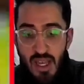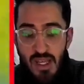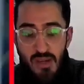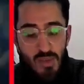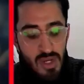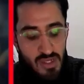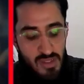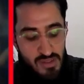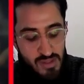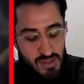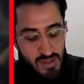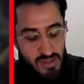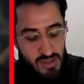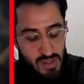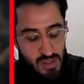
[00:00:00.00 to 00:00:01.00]
What else?
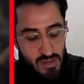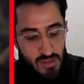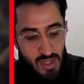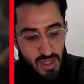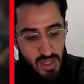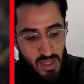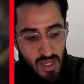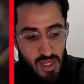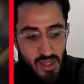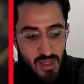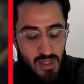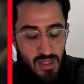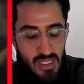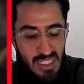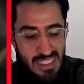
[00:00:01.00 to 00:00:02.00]

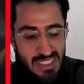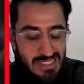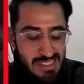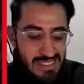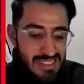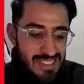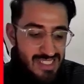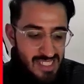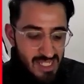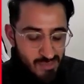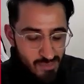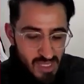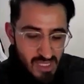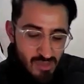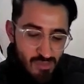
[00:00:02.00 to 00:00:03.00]
Uh,
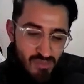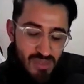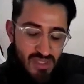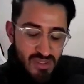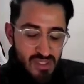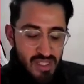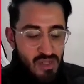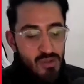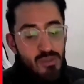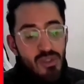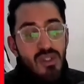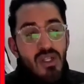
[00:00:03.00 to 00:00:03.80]
Champions, terrible.